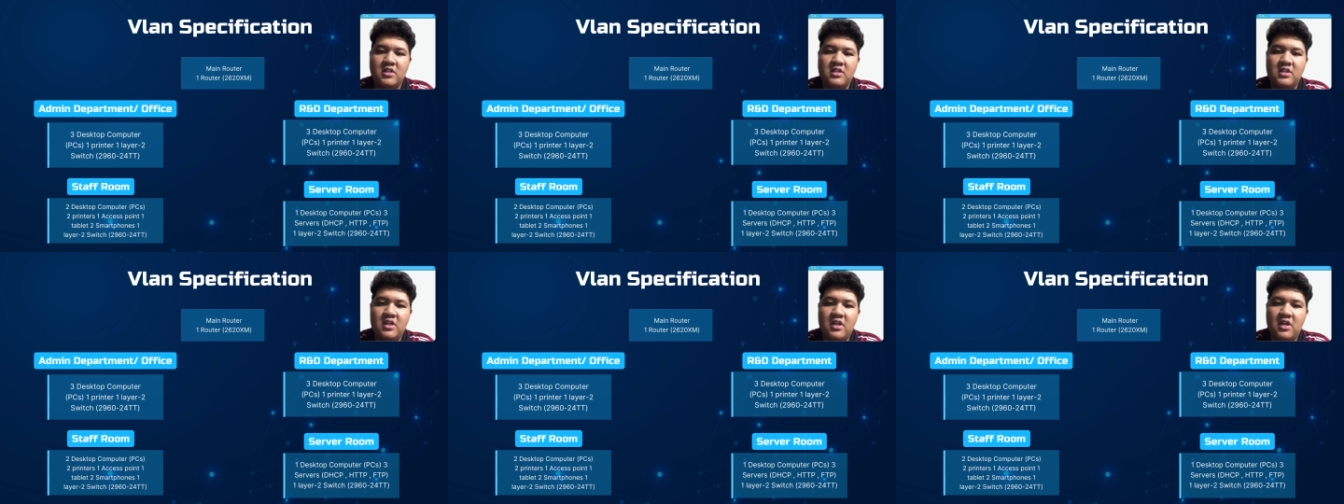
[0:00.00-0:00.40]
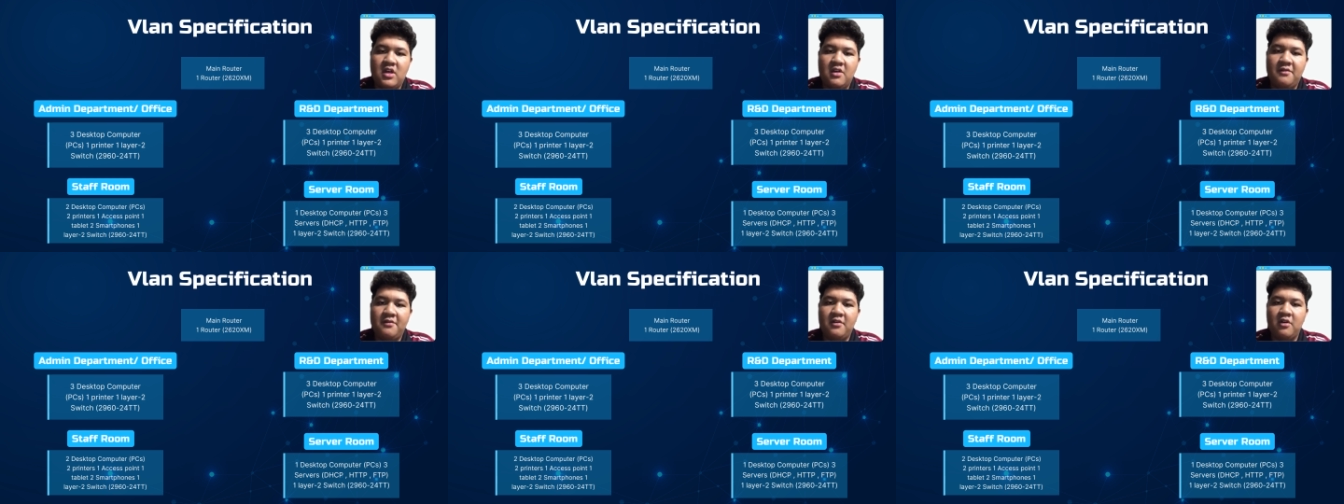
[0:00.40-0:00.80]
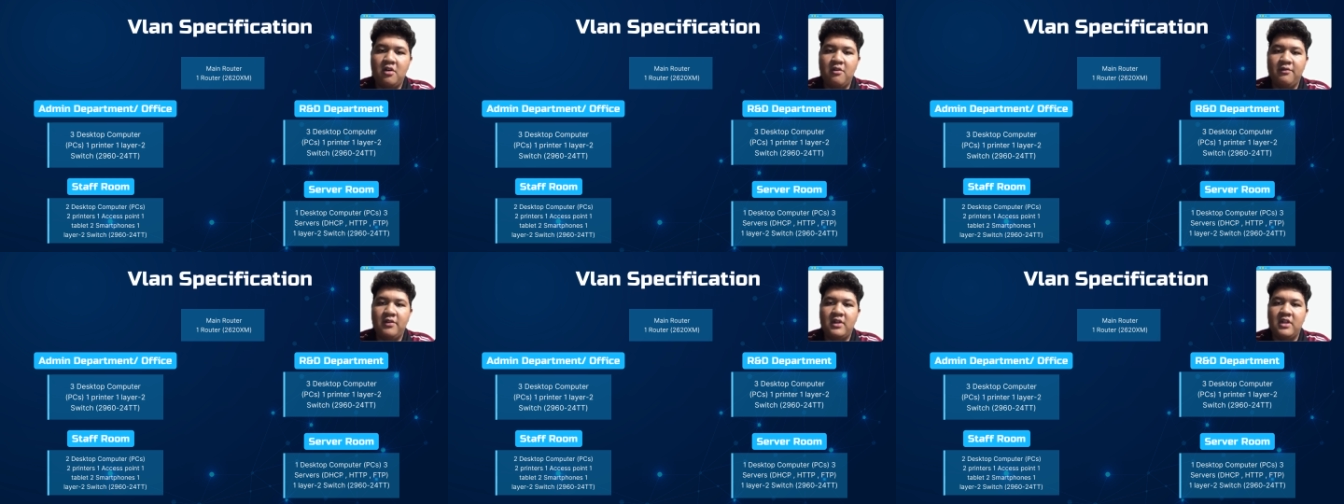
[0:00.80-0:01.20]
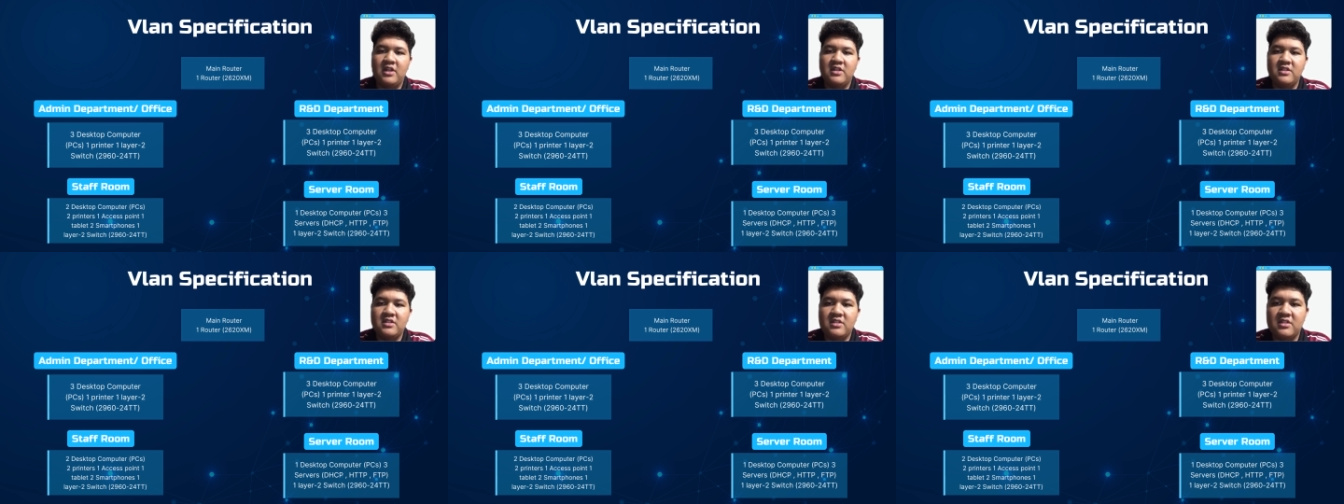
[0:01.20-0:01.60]
There are 4
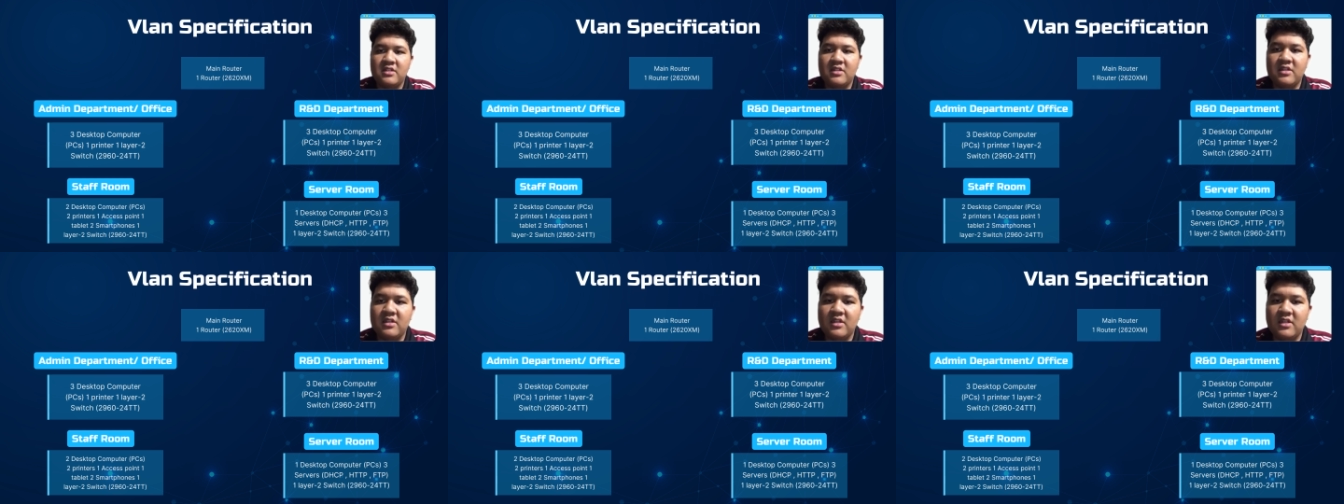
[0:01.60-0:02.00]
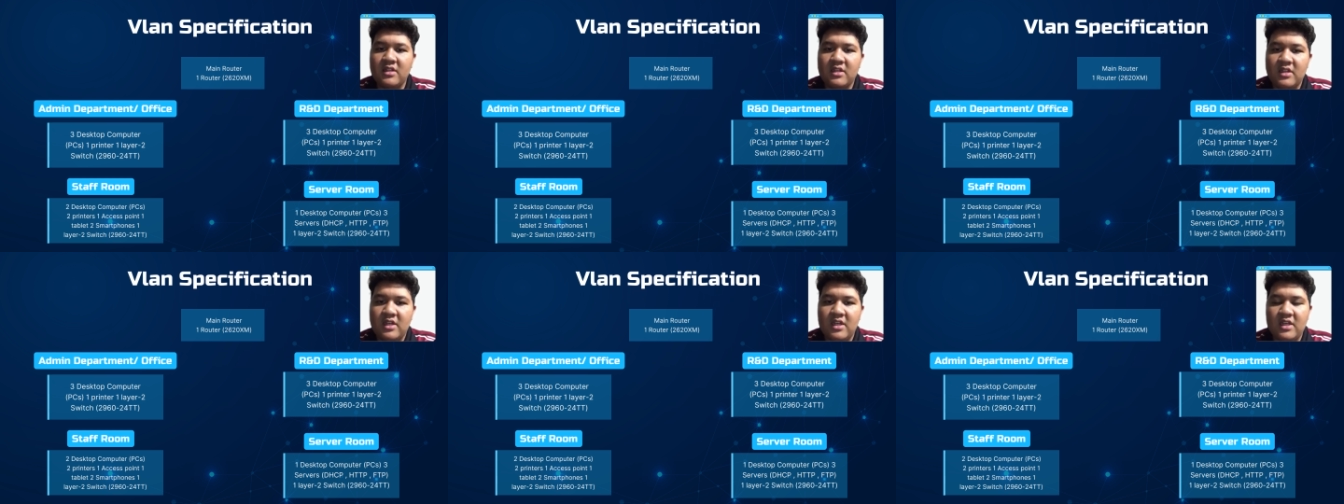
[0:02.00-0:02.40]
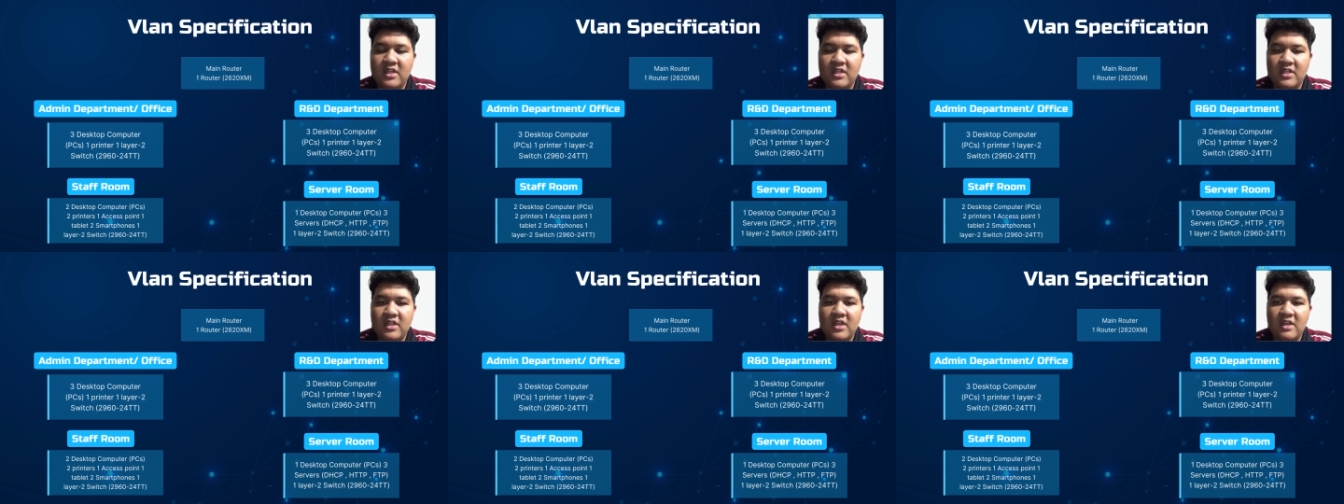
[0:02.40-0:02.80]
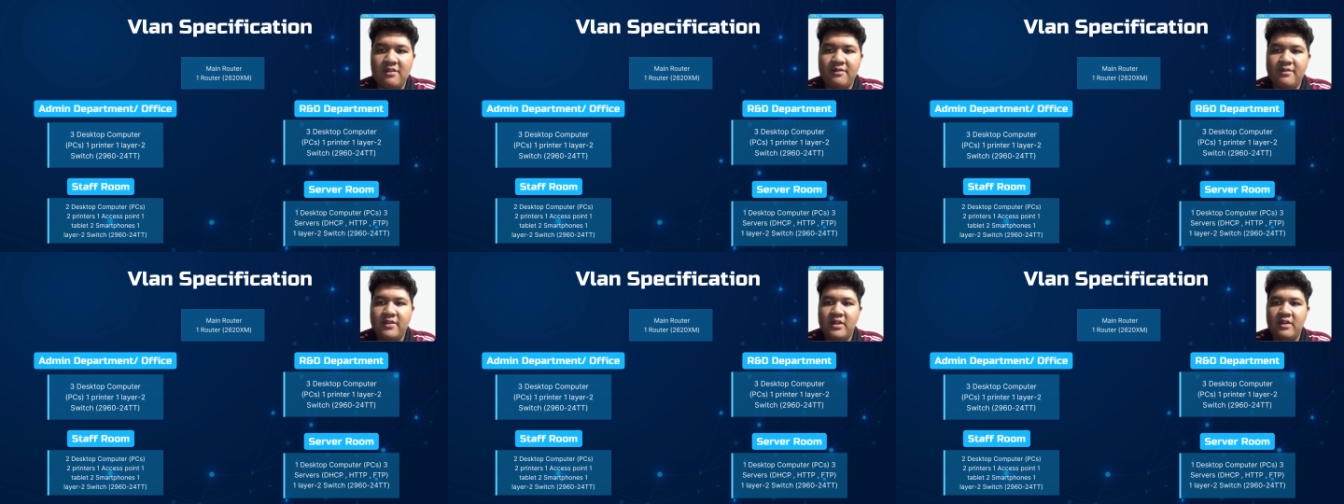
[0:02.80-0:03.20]
VLANs and have
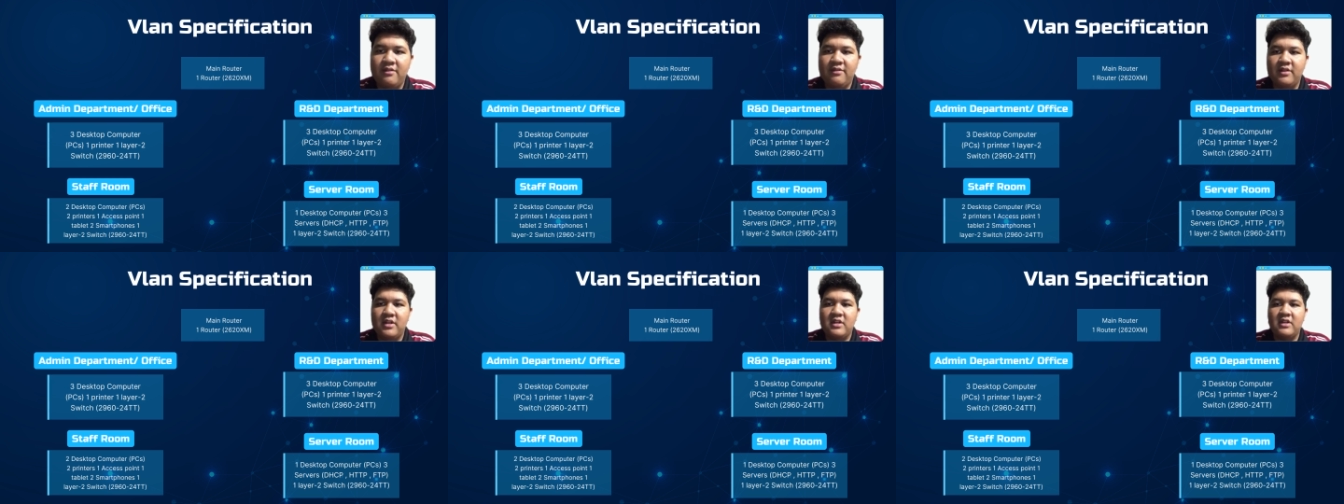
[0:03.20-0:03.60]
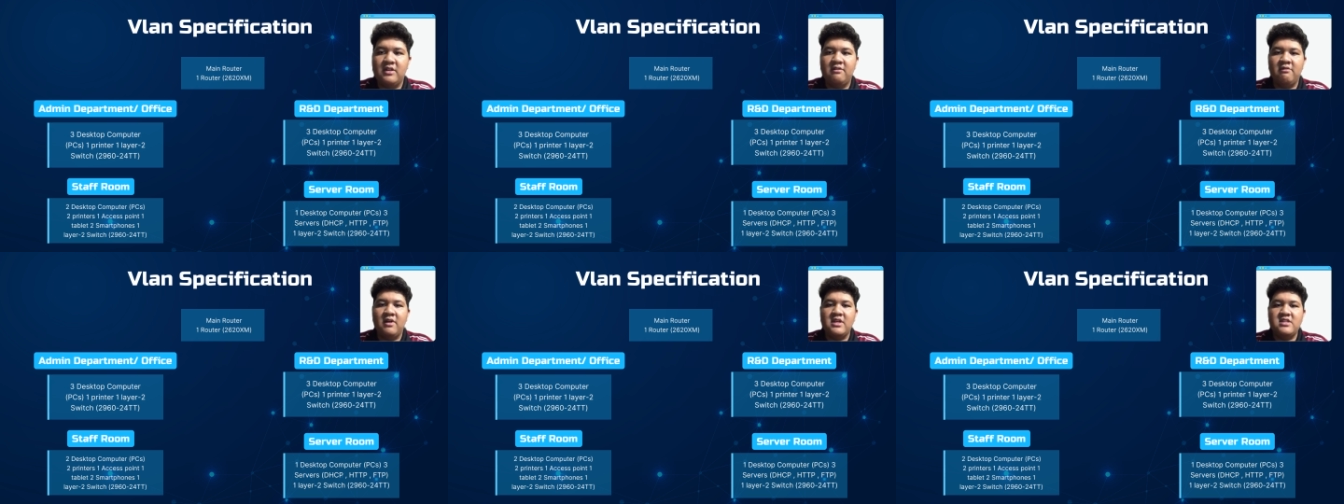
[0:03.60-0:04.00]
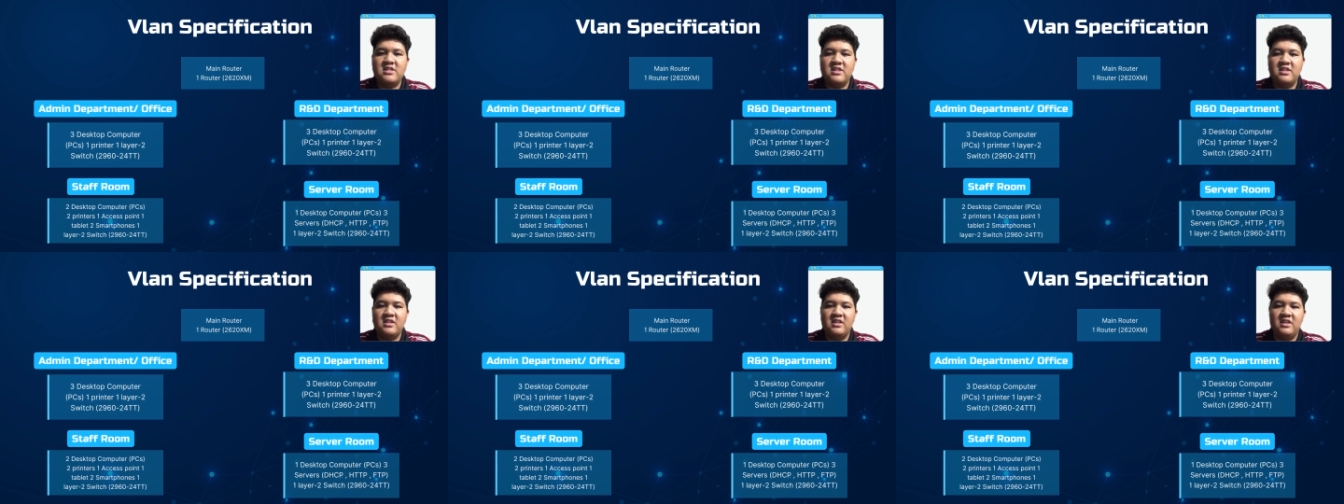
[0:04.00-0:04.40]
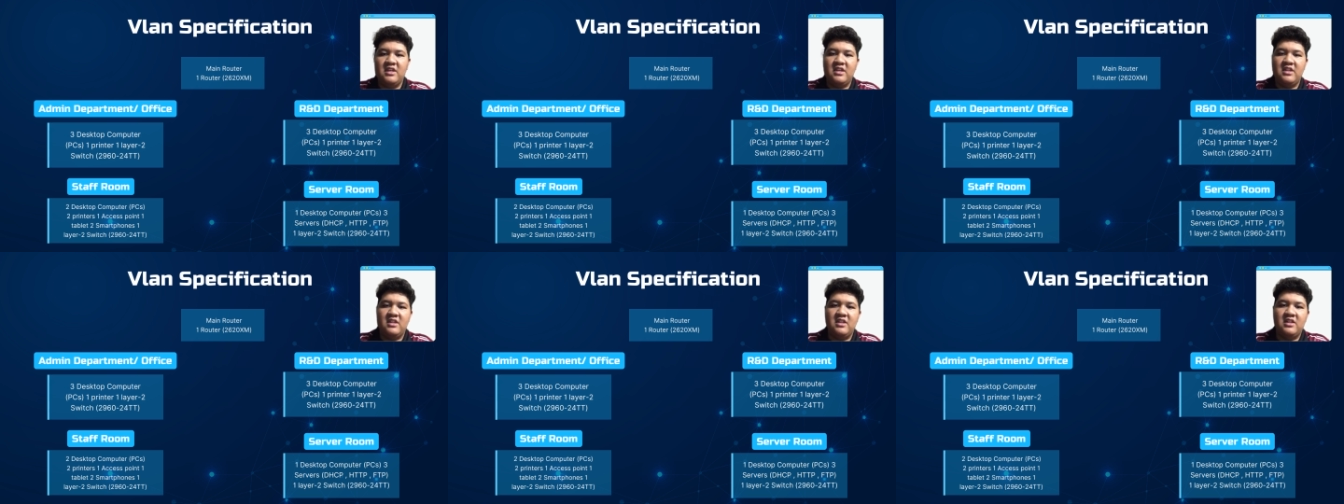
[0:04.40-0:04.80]
different device
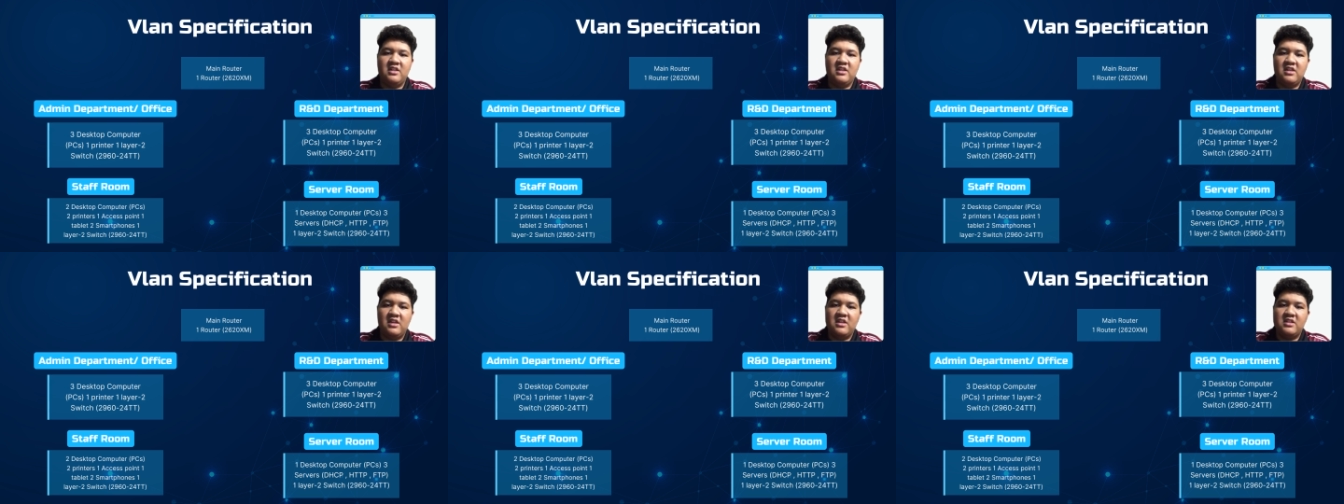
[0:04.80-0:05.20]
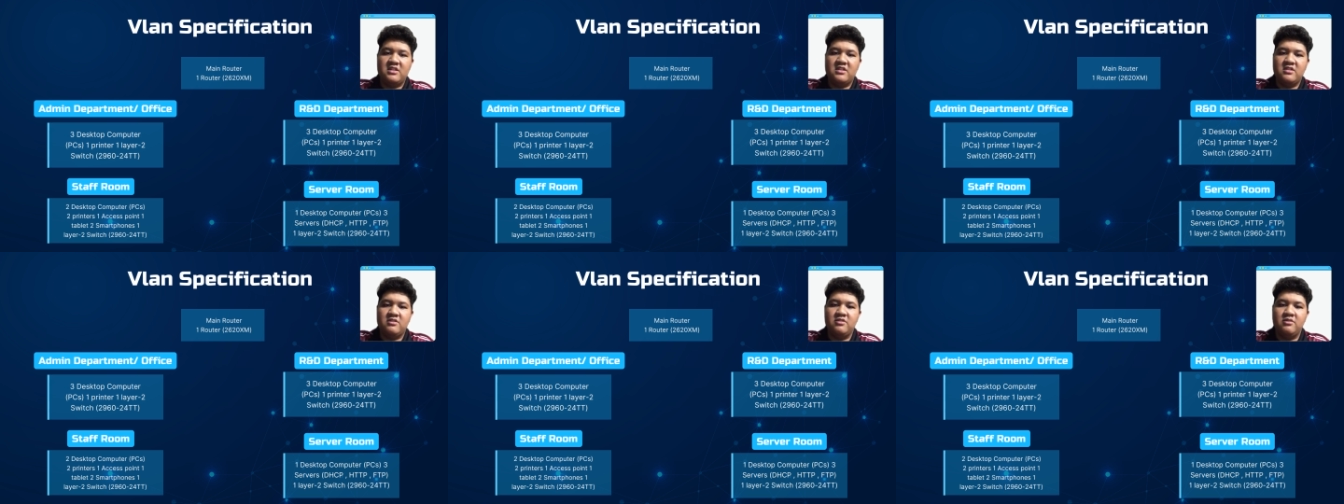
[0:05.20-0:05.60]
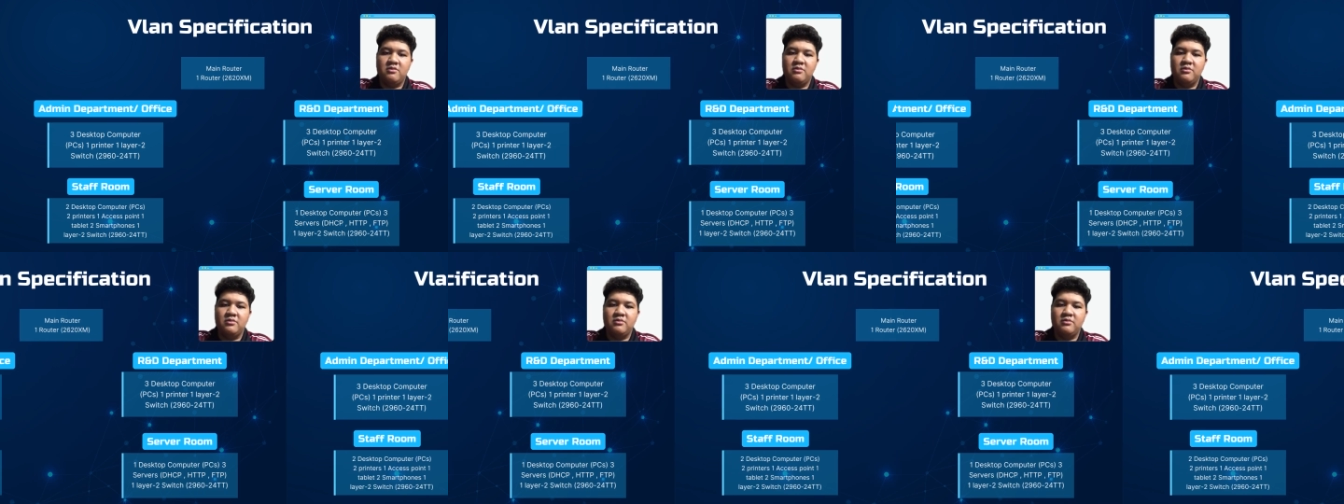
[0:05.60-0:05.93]
in each room.